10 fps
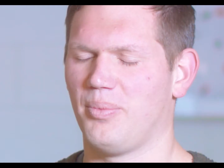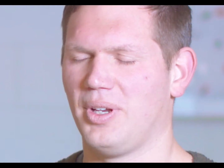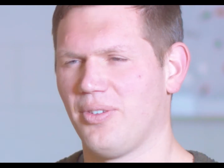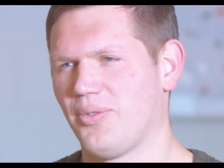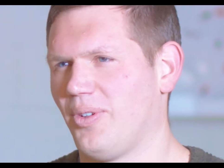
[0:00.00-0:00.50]

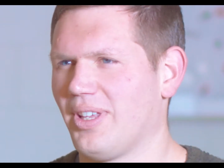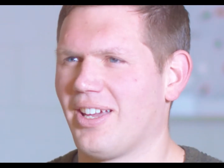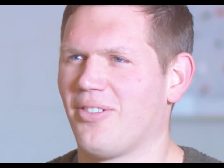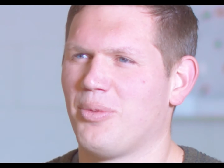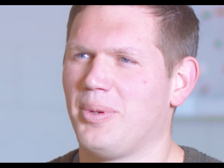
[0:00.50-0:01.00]
When you're falling
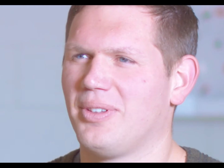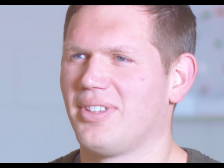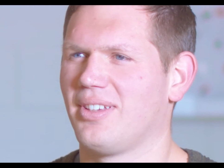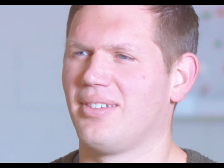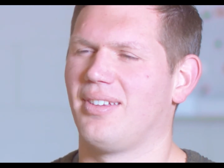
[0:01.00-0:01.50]
out of a
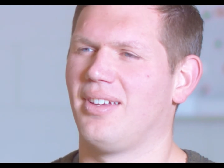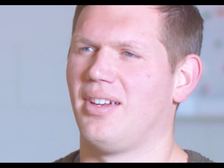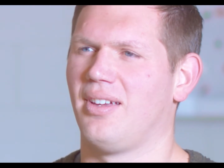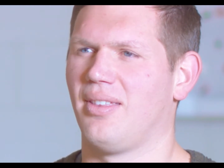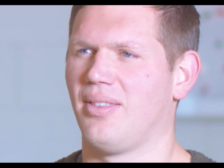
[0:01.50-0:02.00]
building,
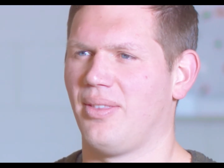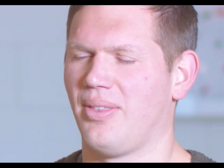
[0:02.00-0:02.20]
uh,